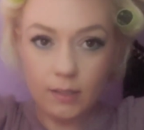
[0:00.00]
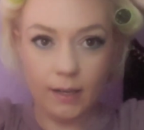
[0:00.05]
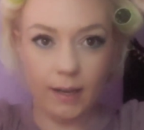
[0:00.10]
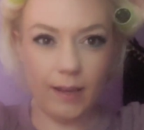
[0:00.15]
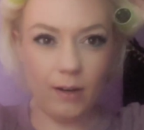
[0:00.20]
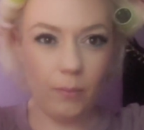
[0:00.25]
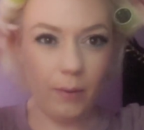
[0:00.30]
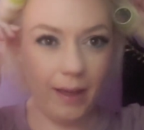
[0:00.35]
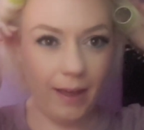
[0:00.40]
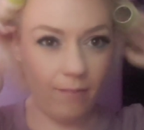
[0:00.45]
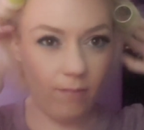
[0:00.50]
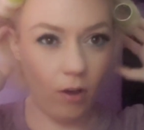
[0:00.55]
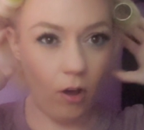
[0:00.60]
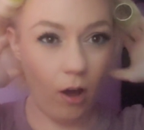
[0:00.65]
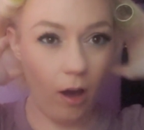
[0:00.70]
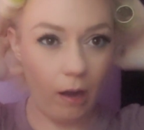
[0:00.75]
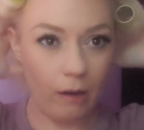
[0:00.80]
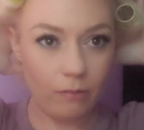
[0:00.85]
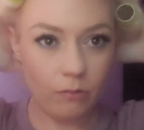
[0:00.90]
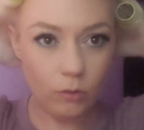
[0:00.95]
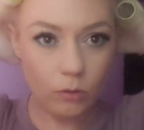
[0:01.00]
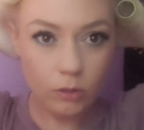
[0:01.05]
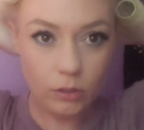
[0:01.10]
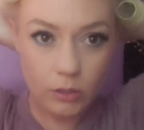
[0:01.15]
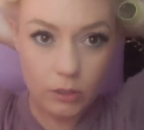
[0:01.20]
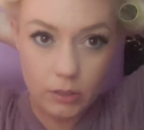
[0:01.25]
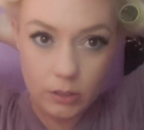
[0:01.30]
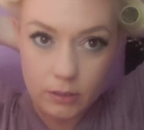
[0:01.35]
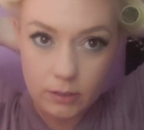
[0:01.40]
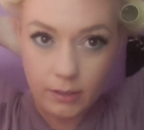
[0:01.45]
I don't have hot
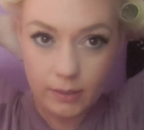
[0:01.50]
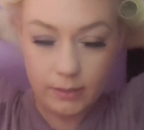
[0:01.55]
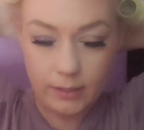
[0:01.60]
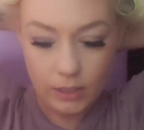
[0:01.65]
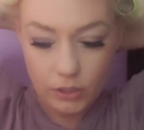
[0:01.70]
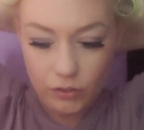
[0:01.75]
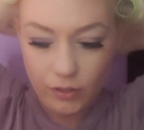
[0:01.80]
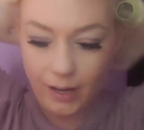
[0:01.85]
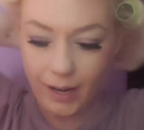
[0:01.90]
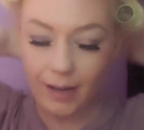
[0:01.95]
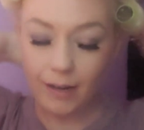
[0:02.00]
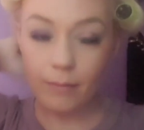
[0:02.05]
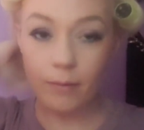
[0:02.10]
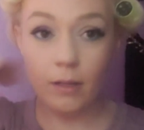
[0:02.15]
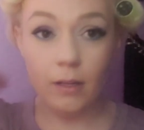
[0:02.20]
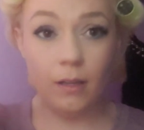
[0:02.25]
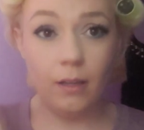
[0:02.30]
rollers because I try